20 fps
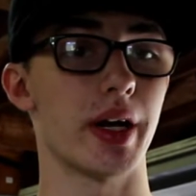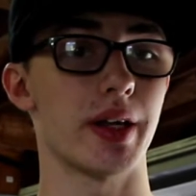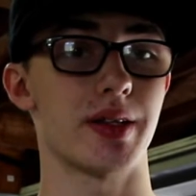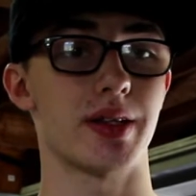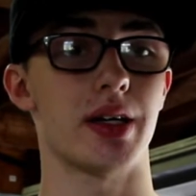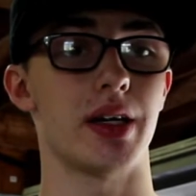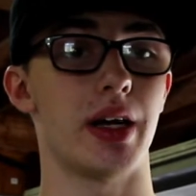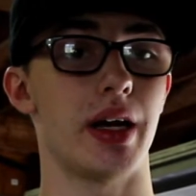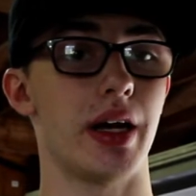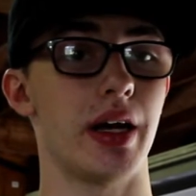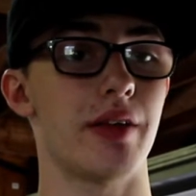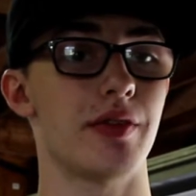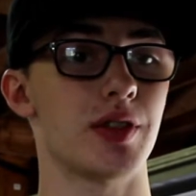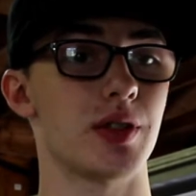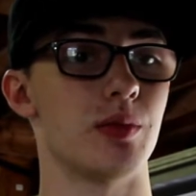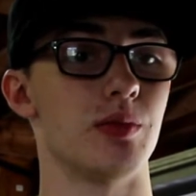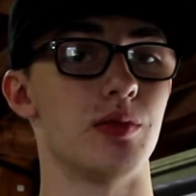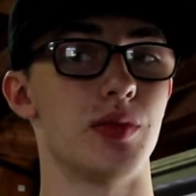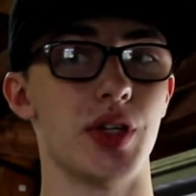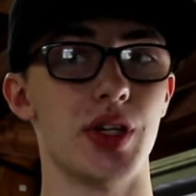It's going to have
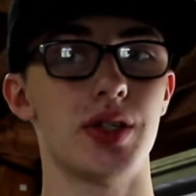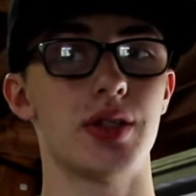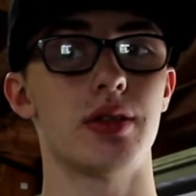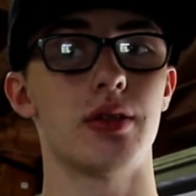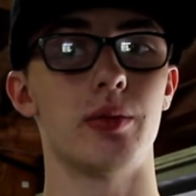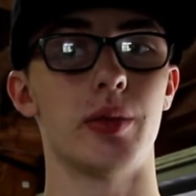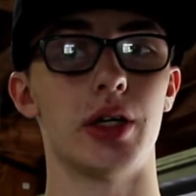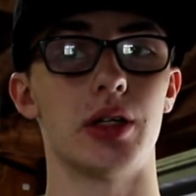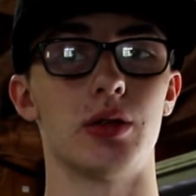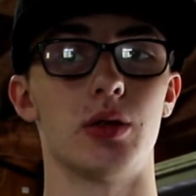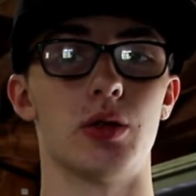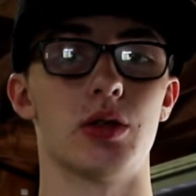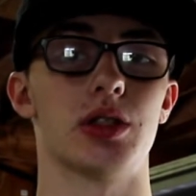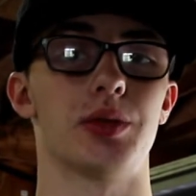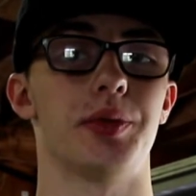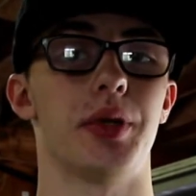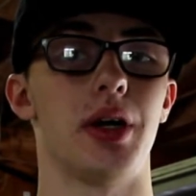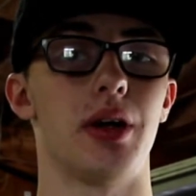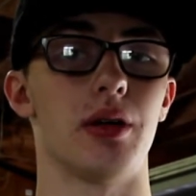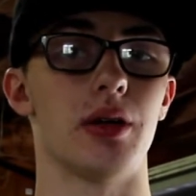some decent amount of
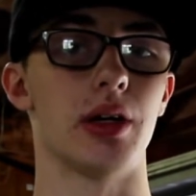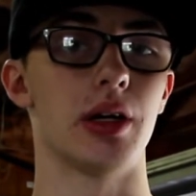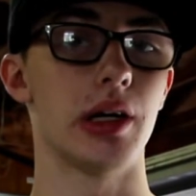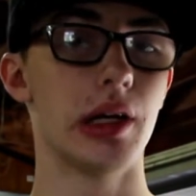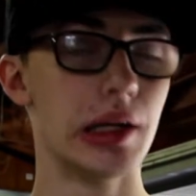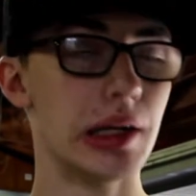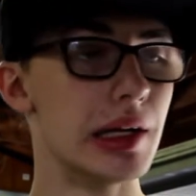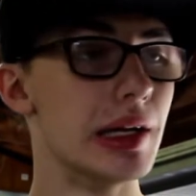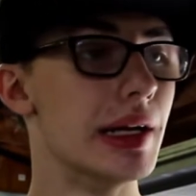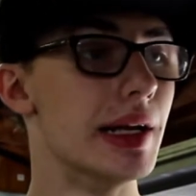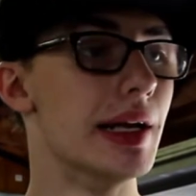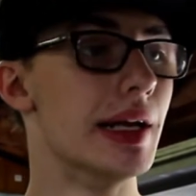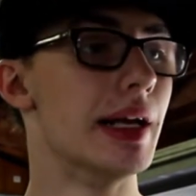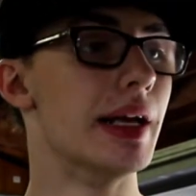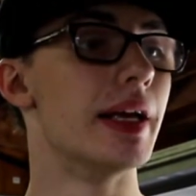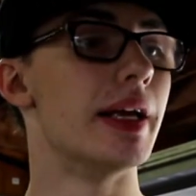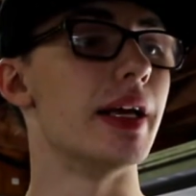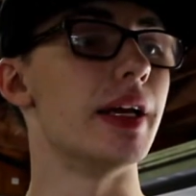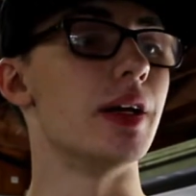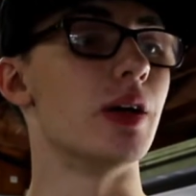horsepower,
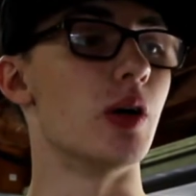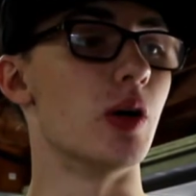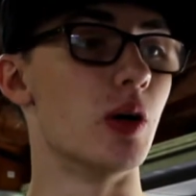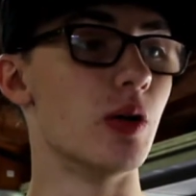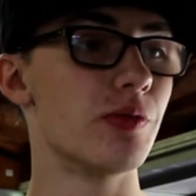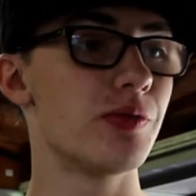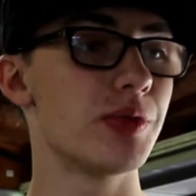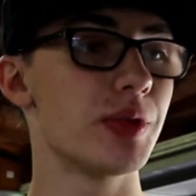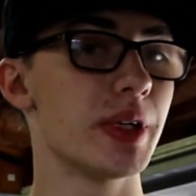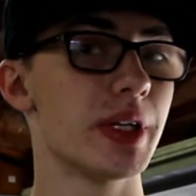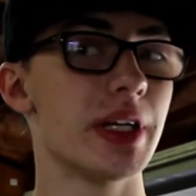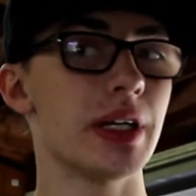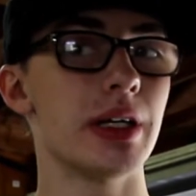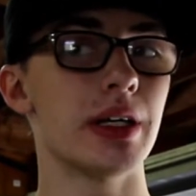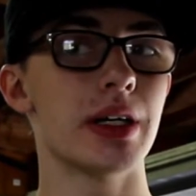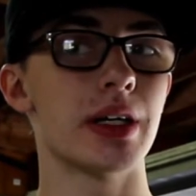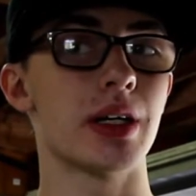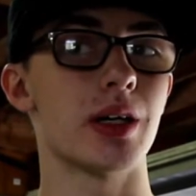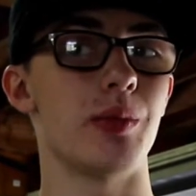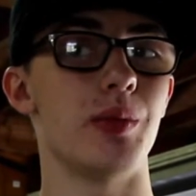and
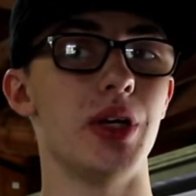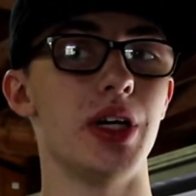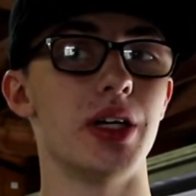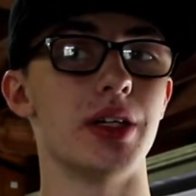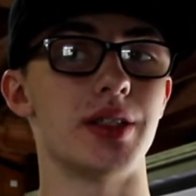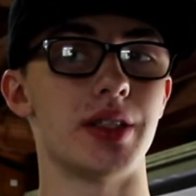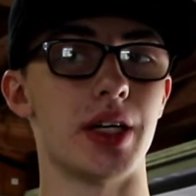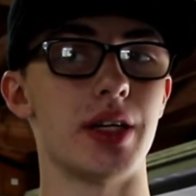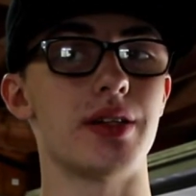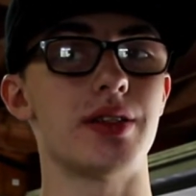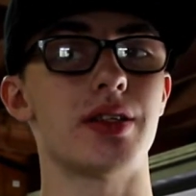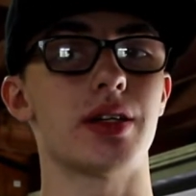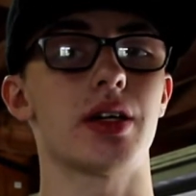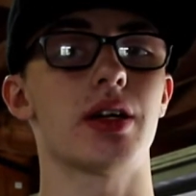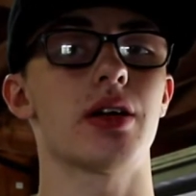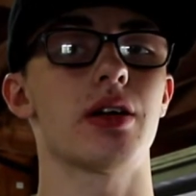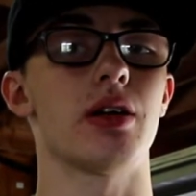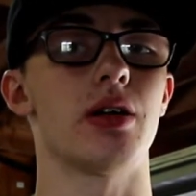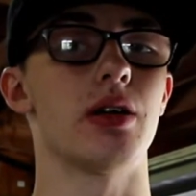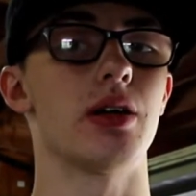hopefully it can be a
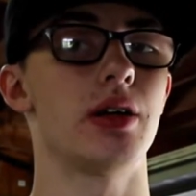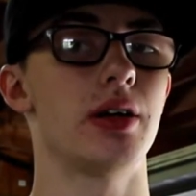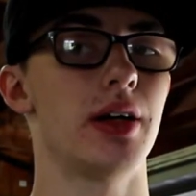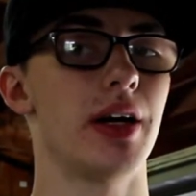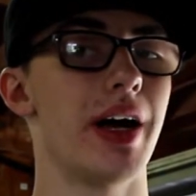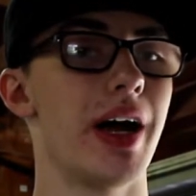10-second car.